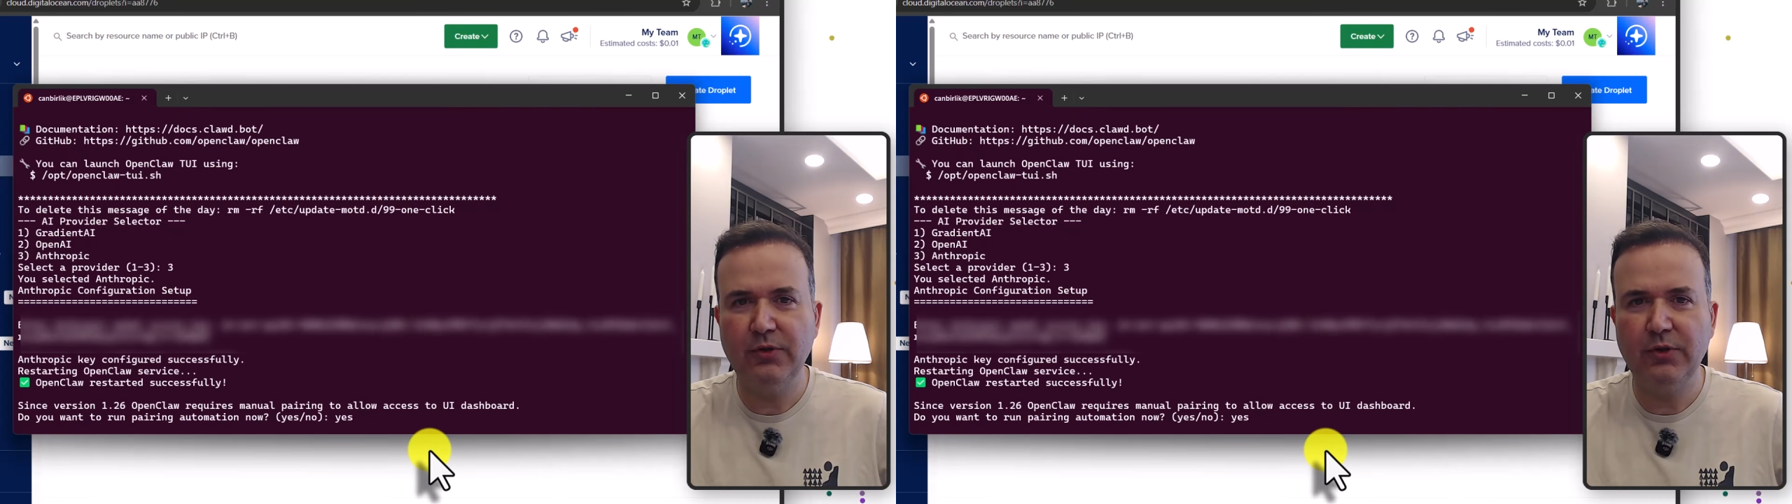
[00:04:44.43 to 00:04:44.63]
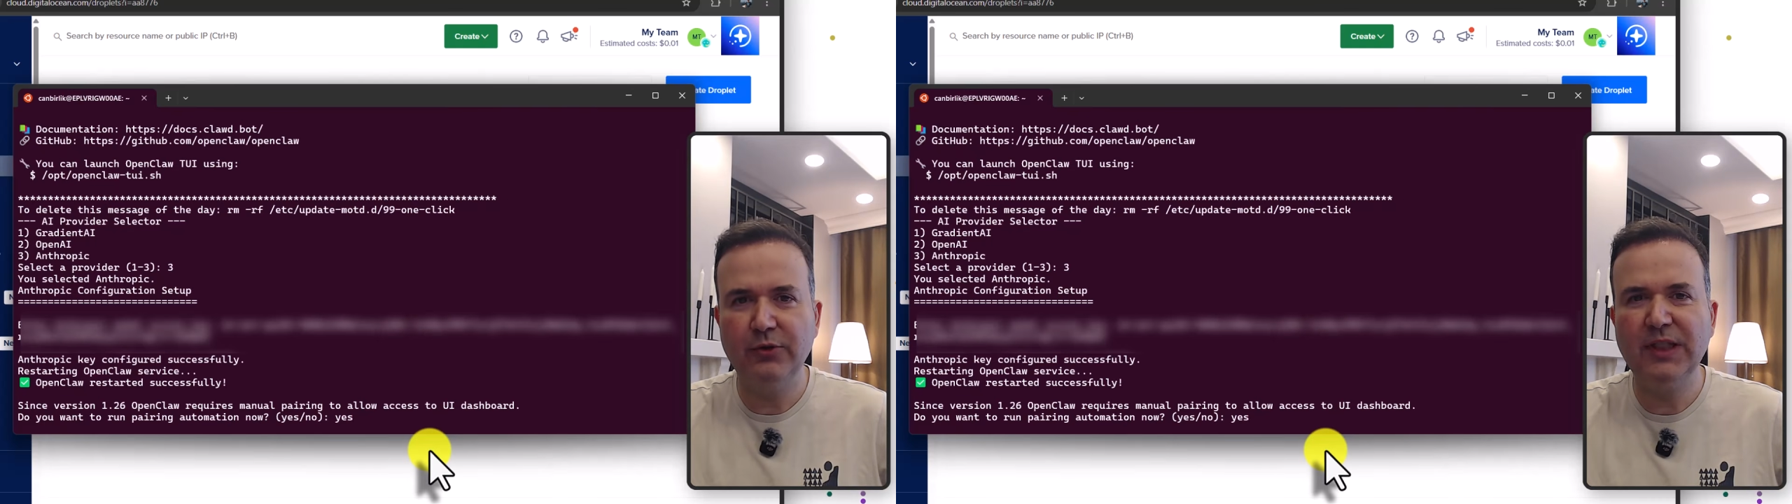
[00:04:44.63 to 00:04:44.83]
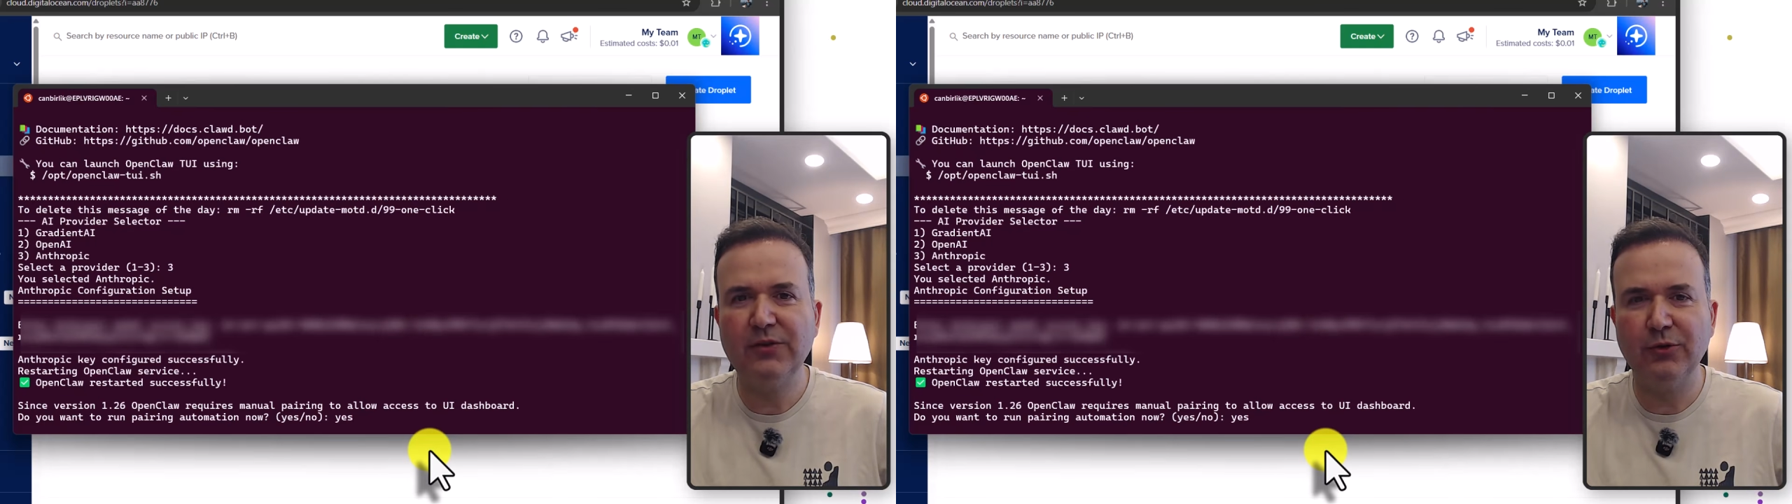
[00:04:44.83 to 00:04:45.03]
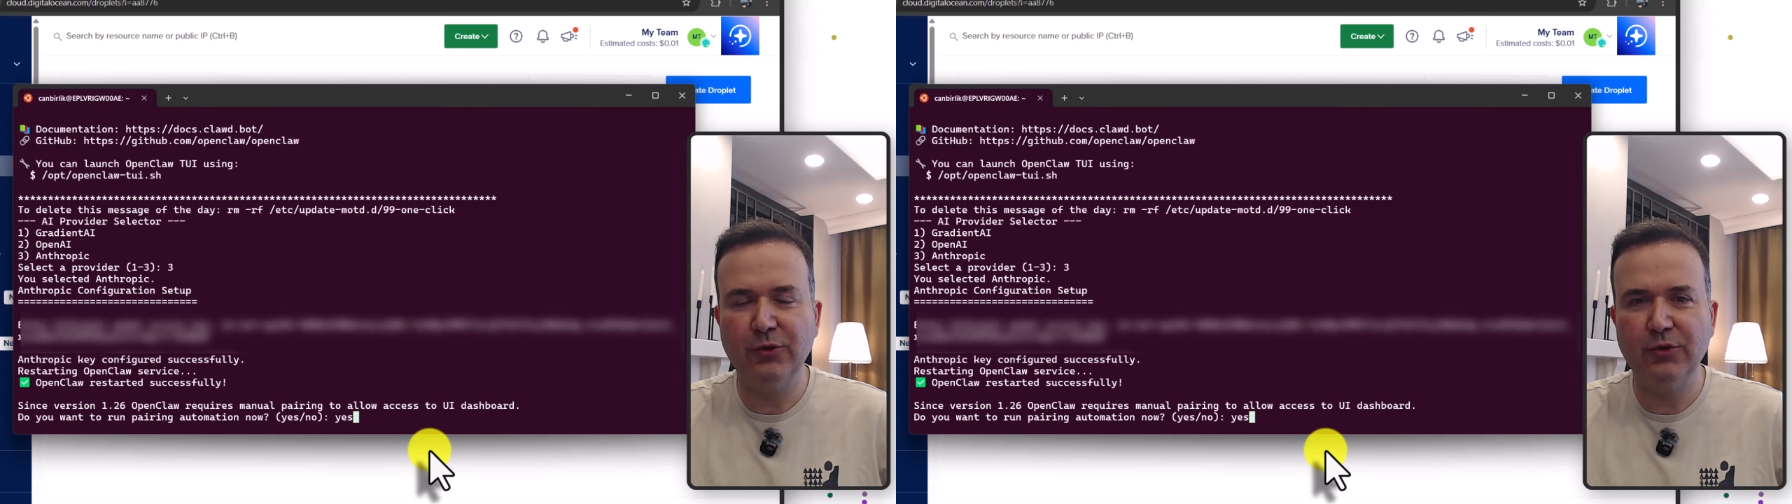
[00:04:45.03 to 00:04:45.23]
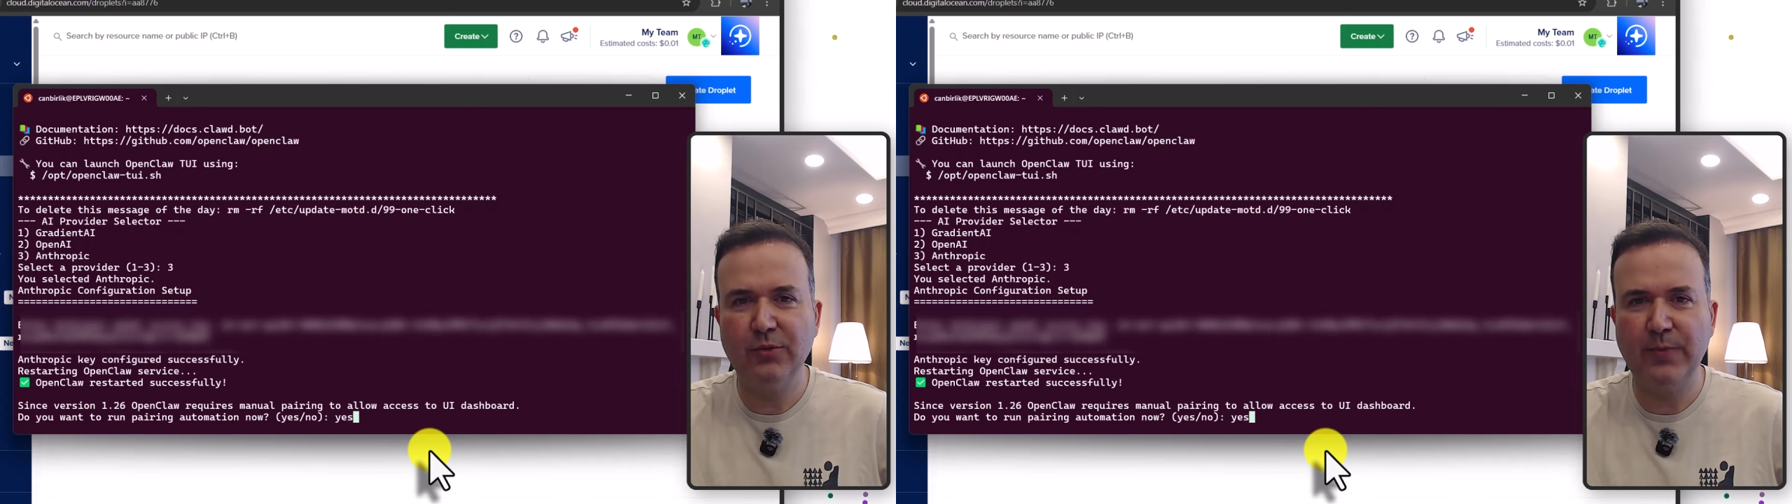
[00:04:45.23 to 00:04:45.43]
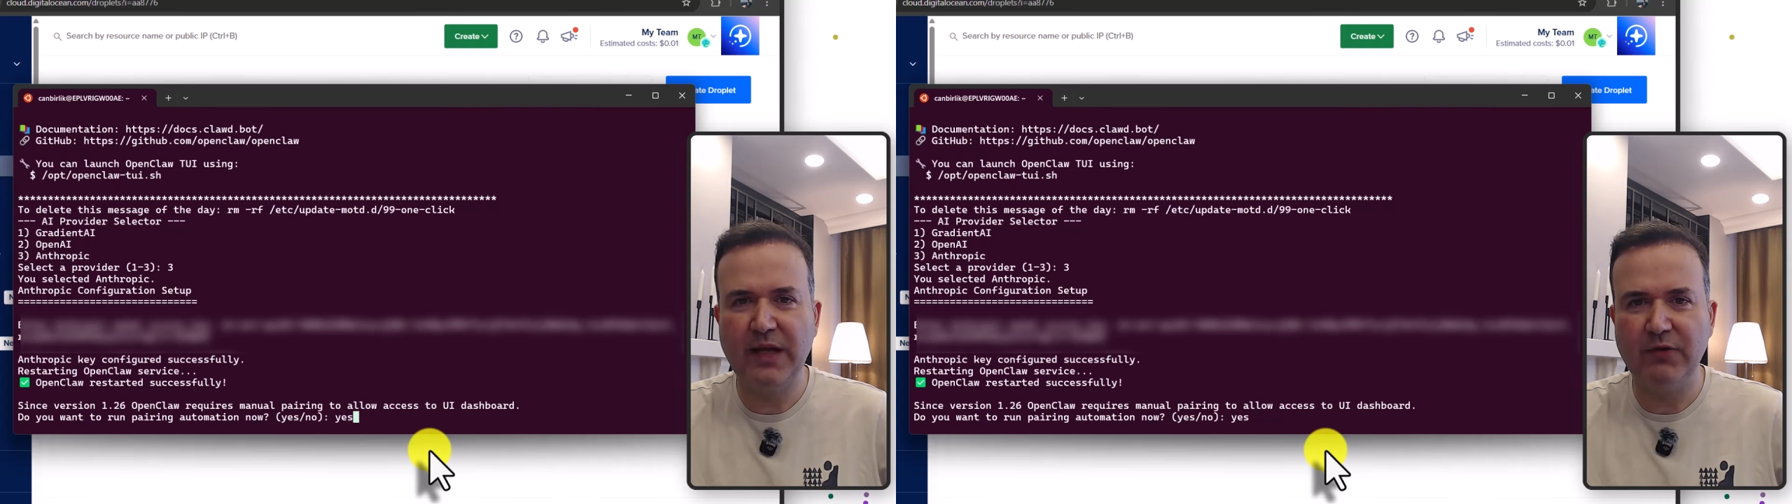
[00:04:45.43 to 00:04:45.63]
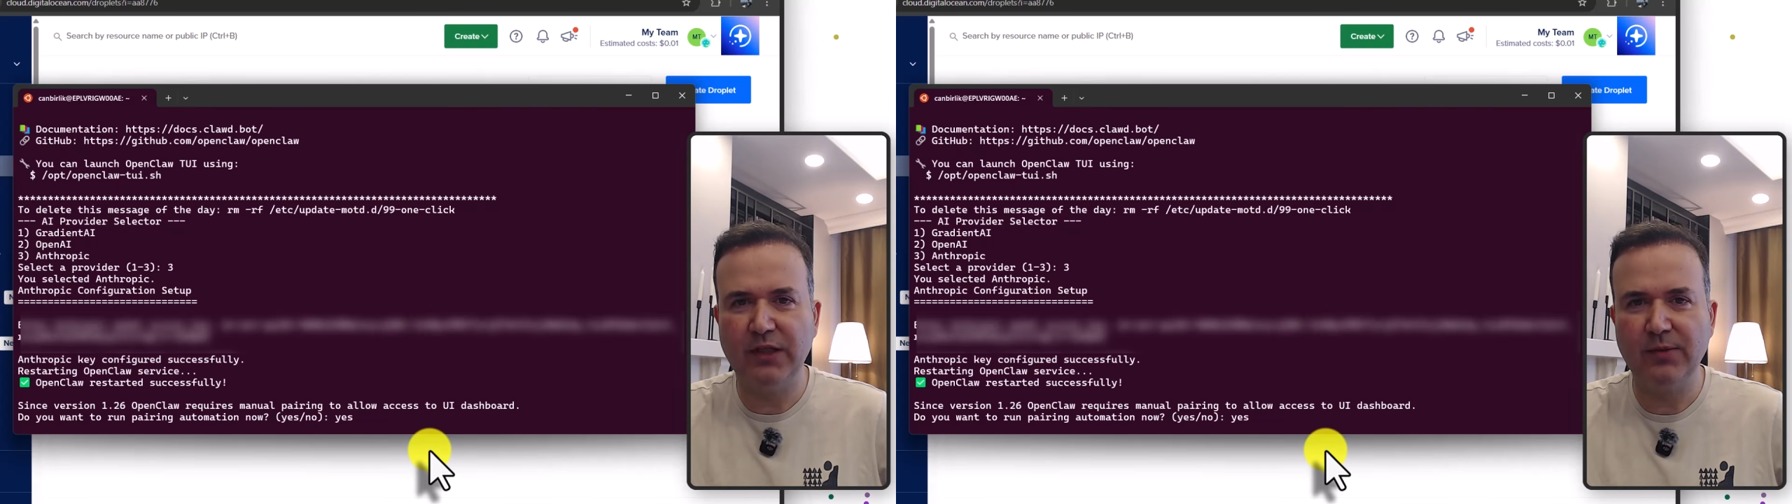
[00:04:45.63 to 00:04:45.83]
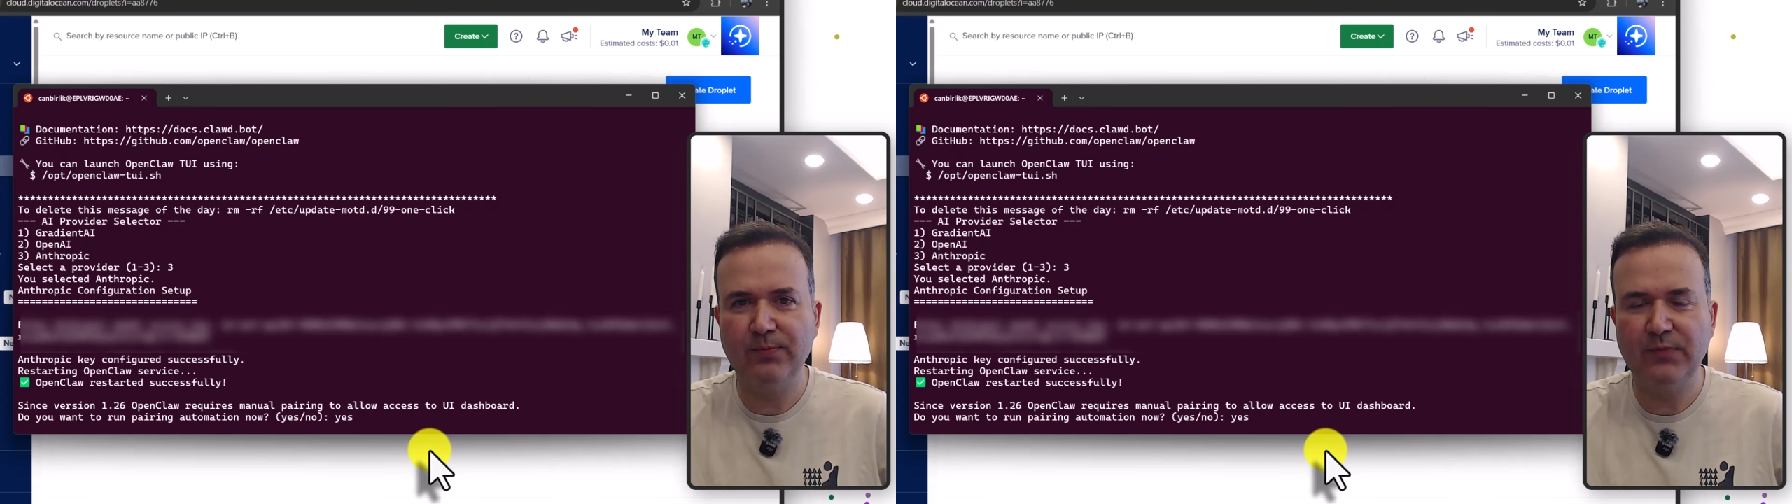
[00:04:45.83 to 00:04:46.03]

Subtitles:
you need to do pairing.